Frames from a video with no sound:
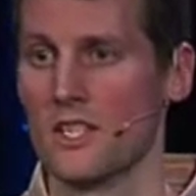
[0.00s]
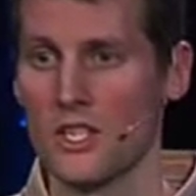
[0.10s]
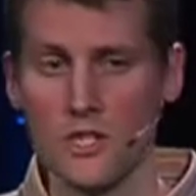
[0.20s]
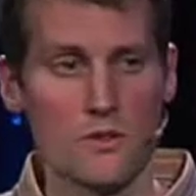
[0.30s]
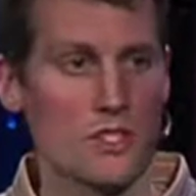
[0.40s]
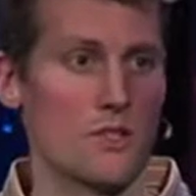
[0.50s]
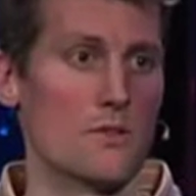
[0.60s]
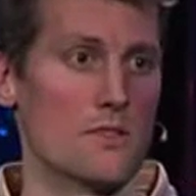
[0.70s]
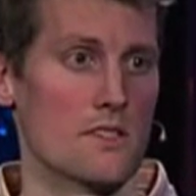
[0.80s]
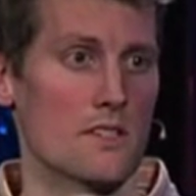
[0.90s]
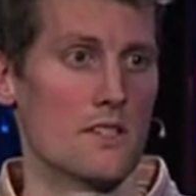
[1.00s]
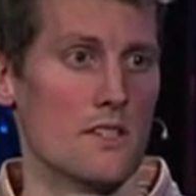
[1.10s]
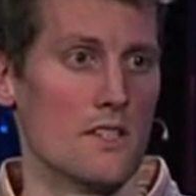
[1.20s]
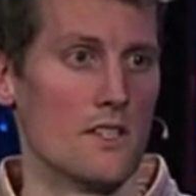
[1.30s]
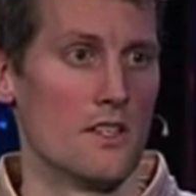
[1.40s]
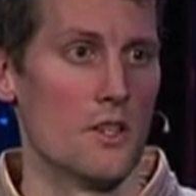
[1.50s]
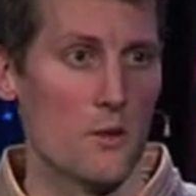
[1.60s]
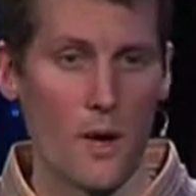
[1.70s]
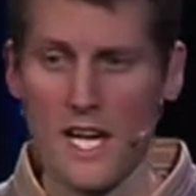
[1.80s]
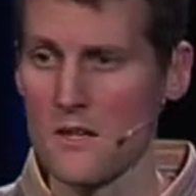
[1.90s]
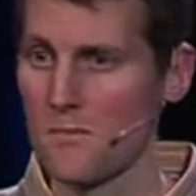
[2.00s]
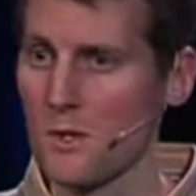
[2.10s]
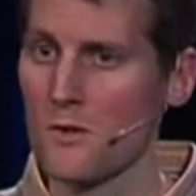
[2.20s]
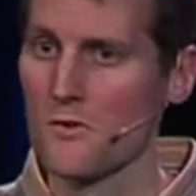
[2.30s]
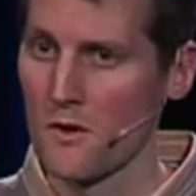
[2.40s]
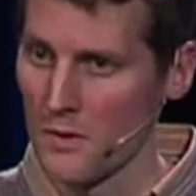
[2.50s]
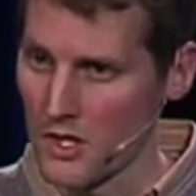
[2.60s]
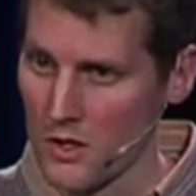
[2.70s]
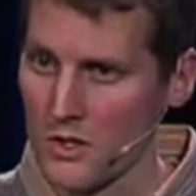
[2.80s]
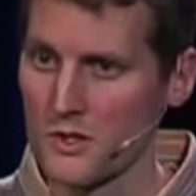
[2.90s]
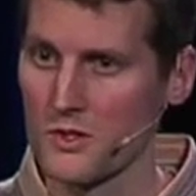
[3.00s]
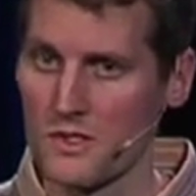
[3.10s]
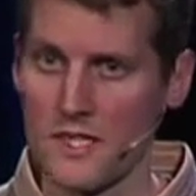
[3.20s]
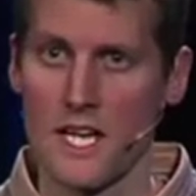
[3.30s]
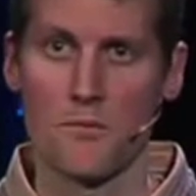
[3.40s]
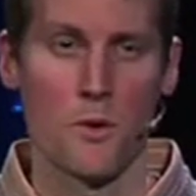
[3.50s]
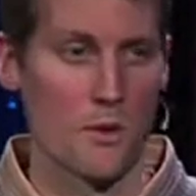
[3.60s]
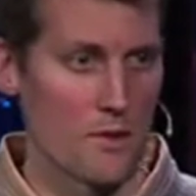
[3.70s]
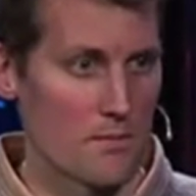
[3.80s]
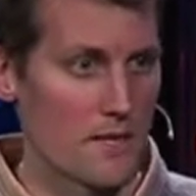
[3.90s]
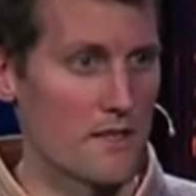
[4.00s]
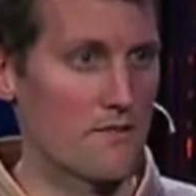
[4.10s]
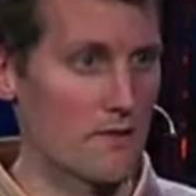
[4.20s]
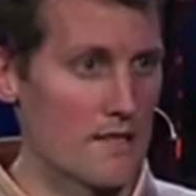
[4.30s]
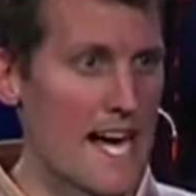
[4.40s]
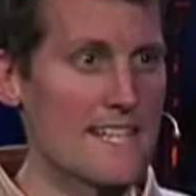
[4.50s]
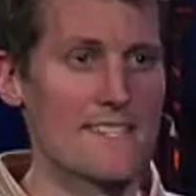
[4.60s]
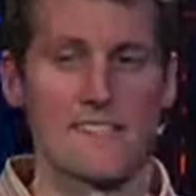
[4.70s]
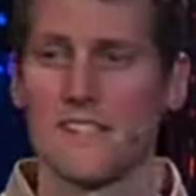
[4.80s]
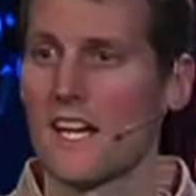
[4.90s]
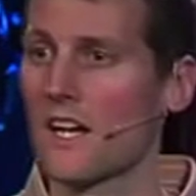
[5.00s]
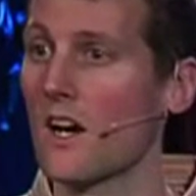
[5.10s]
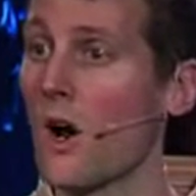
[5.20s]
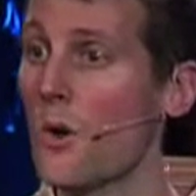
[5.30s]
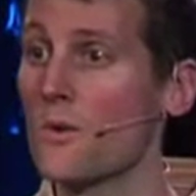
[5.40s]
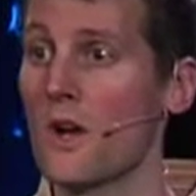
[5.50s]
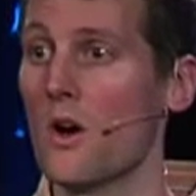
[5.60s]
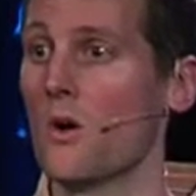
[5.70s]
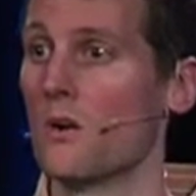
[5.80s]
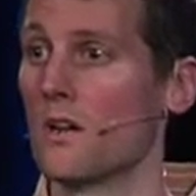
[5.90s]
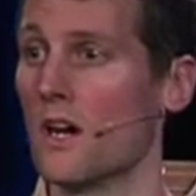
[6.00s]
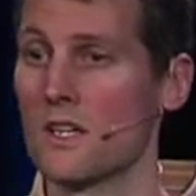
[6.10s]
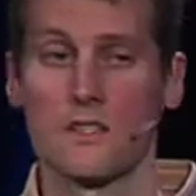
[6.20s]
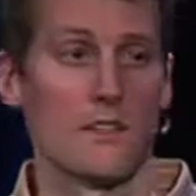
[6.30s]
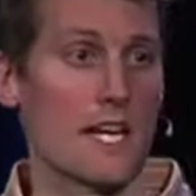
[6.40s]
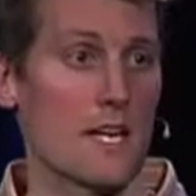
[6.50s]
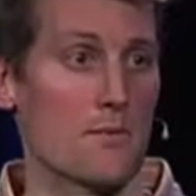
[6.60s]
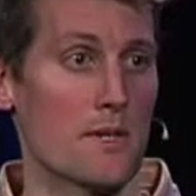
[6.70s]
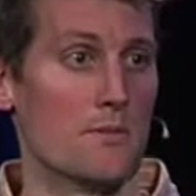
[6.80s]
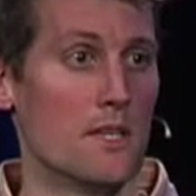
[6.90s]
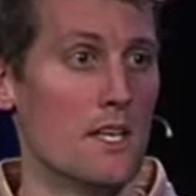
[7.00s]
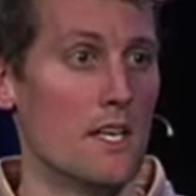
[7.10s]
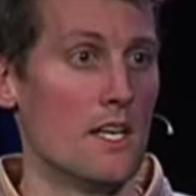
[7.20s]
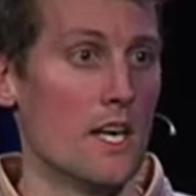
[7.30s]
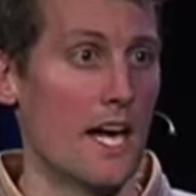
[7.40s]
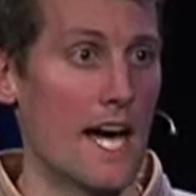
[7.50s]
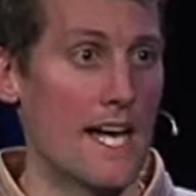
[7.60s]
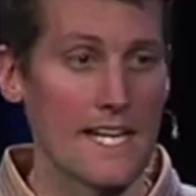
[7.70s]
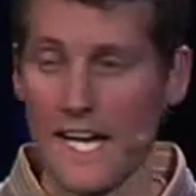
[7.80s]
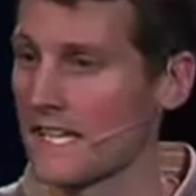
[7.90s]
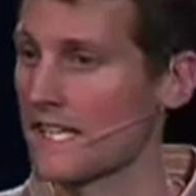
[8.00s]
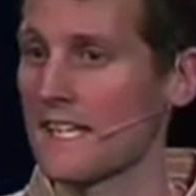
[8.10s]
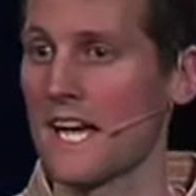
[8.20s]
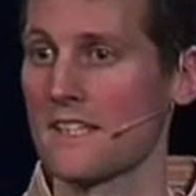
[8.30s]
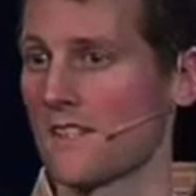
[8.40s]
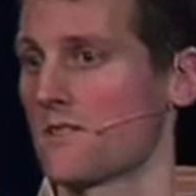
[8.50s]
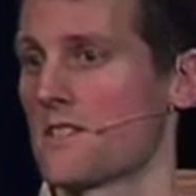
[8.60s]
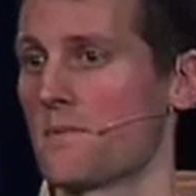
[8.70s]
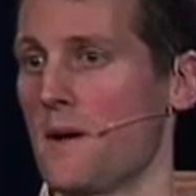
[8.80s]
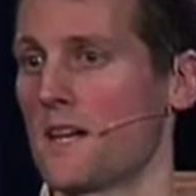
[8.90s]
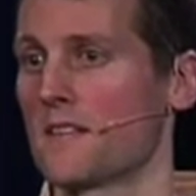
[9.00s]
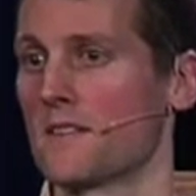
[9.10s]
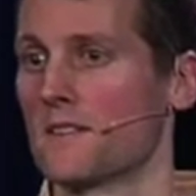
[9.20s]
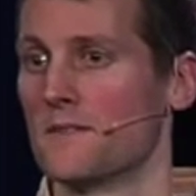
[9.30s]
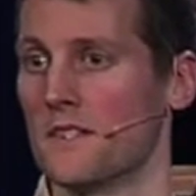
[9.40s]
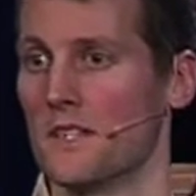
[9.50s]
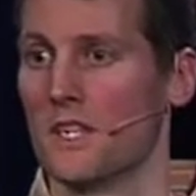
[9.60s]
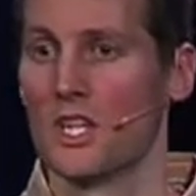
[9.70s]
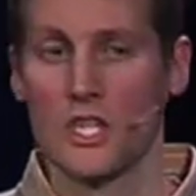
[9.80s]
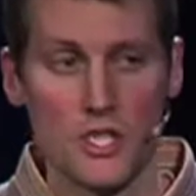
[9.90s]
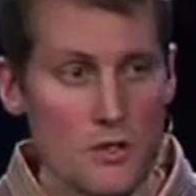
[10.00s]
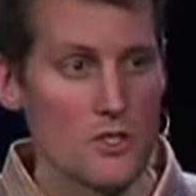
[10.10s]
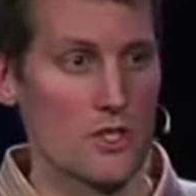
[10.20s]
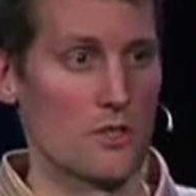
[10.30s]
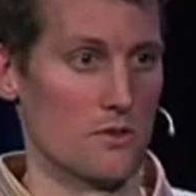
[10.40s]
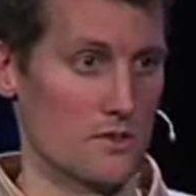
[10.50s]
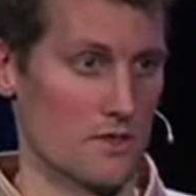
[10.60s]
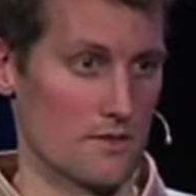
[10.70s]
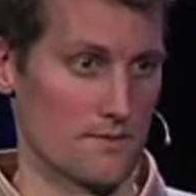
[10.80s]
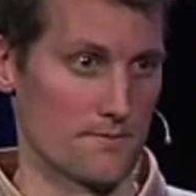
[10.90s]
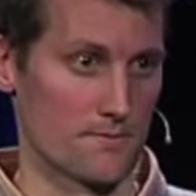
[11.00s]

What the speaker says: You choose. The right move from a cultural standpoint would have been for Lot to say, oh no, Uncle Abram, I cannot disrespect you. You choose.